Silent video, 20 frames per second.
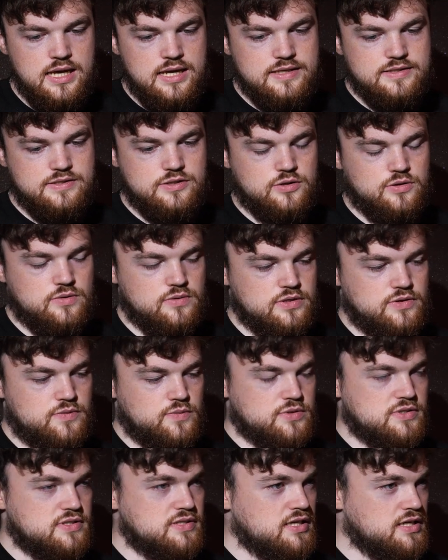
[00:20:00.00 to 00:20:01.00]
So it
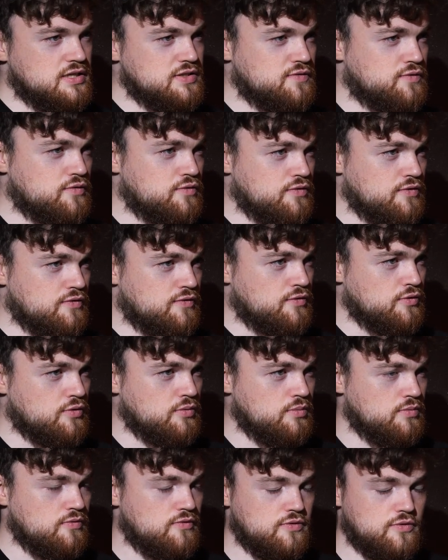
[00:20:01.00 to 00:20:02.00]
was nice
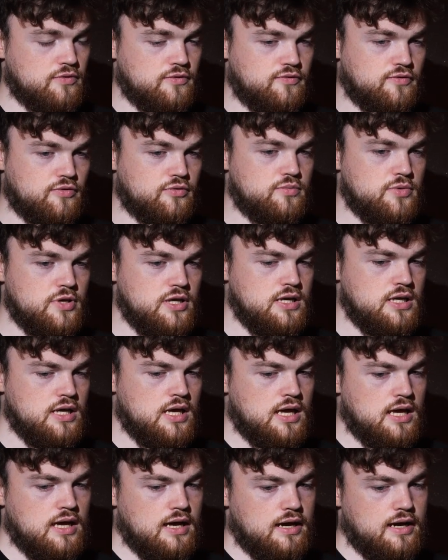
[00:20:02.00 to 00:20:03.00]
for me.
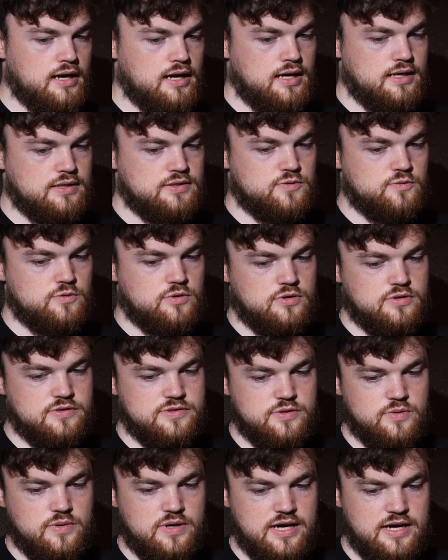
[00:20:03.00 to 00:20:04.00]
And we
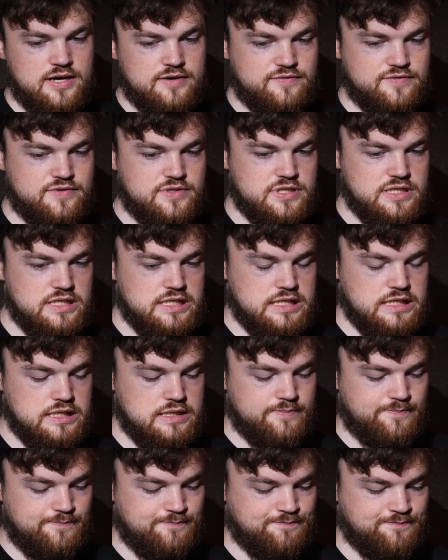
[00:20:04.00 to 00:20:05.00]
also have
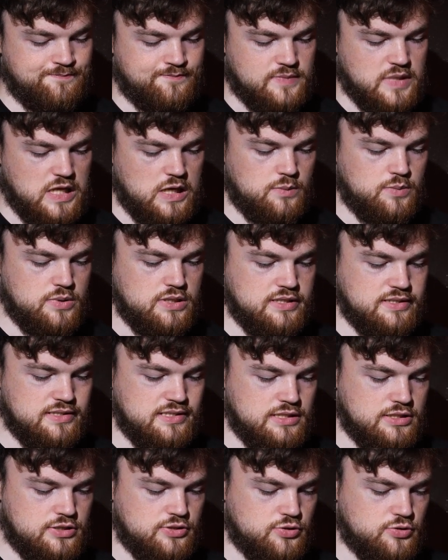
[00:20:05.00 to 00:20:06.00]
the
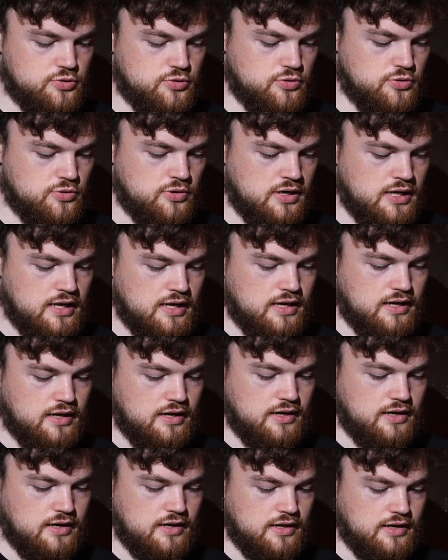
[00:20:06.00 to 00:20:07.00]
ability to
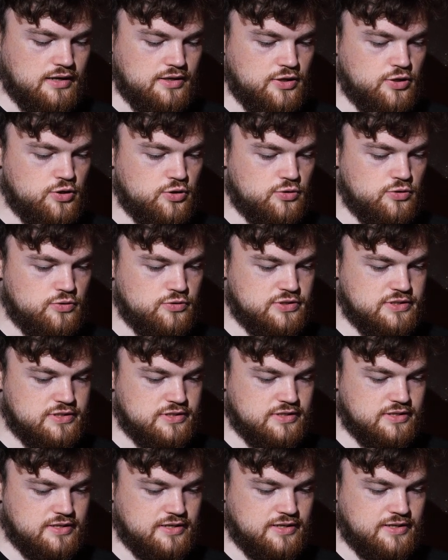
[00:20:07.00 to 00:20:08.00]

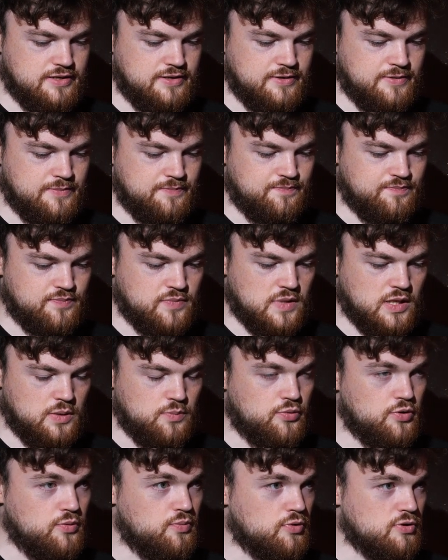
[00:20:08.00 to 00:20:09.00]
use
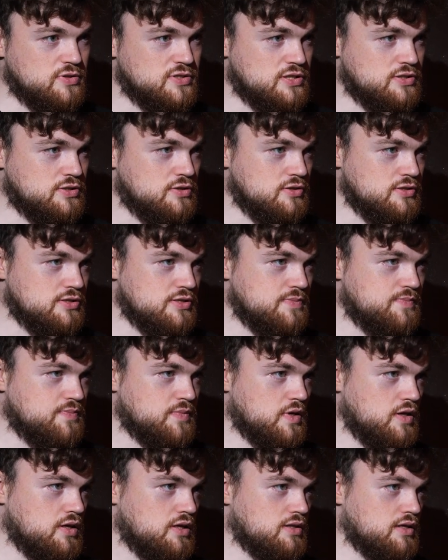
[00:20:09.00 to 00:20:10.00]
preprocessors
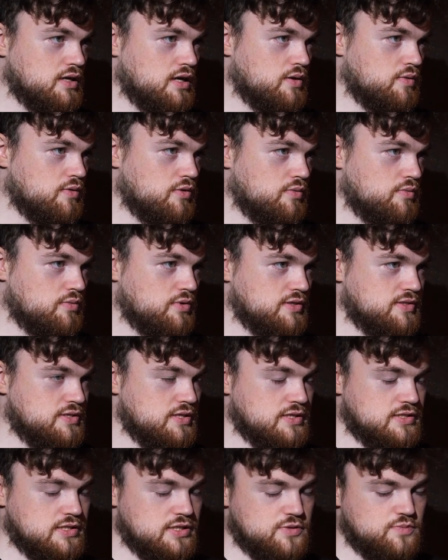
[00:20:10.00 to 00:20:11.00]
in our
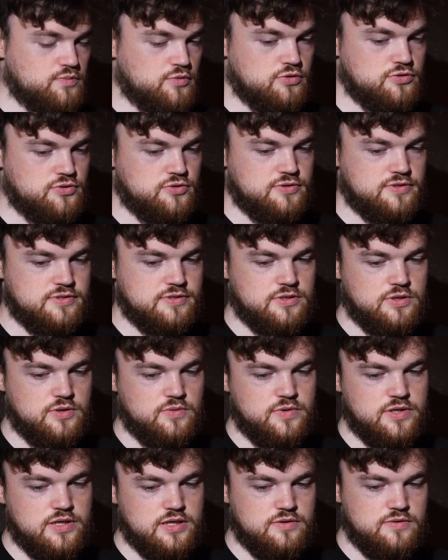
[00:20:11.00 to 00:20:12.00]
CSS modules. So
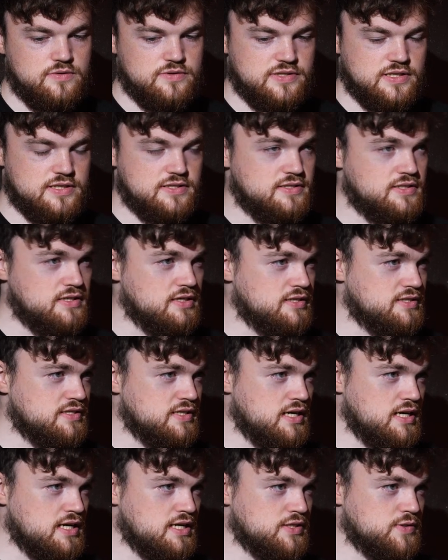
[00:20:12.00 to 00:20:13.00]
we can use
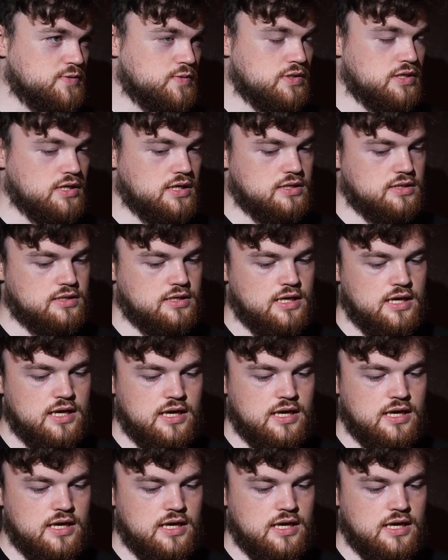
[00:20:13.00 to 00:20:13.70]
SCSS, we can